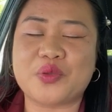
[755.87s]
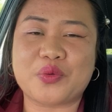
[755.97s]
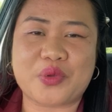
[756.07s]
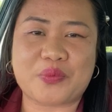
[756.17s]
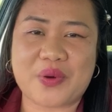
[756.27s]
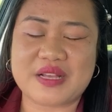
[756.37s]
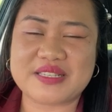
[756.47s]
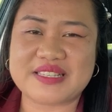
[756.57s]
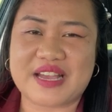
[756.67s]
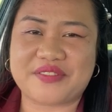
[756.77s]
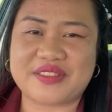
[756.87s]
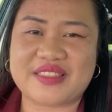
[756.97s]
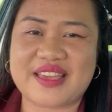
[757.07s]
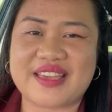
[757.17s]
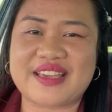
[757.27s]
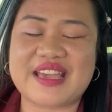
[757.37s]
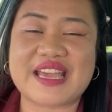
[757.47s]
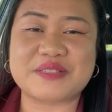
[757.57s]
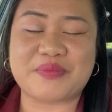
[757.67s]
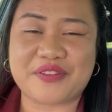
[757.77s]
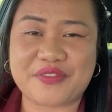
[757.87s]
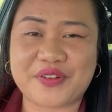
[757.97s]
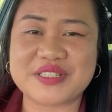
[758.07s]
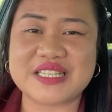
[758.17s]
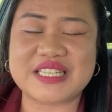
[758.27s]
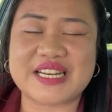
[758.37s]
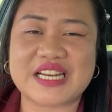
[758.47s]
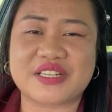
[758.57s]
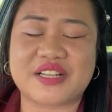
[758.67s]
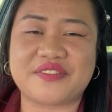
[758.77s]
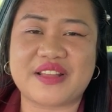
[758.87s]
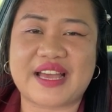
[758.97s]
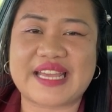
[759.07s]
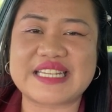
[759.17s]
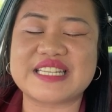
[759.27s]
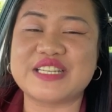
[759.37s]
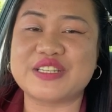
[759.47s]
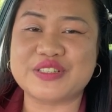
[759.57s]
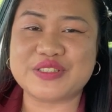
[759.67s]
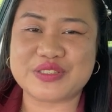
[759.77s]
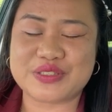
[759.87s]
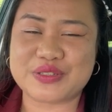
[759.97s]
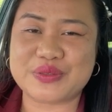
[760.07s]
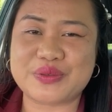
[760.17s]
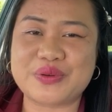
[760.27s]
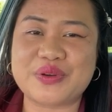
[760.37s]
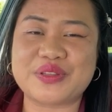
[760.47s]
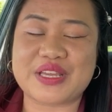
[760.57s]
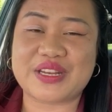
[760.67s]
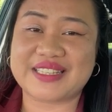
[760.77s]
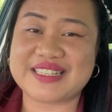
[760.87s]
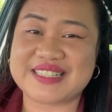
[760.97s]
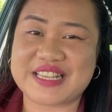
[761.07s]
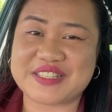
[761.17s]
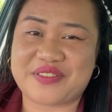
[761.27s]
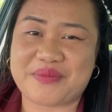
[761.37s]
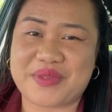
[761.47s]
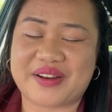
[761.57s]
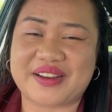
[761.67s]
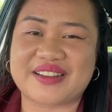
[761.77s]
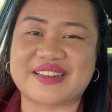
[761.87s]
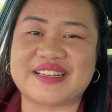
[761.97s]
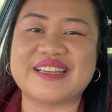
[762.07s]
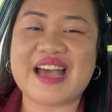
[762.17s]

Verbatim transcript: We processed everything. It's my first international flight to the United States of America.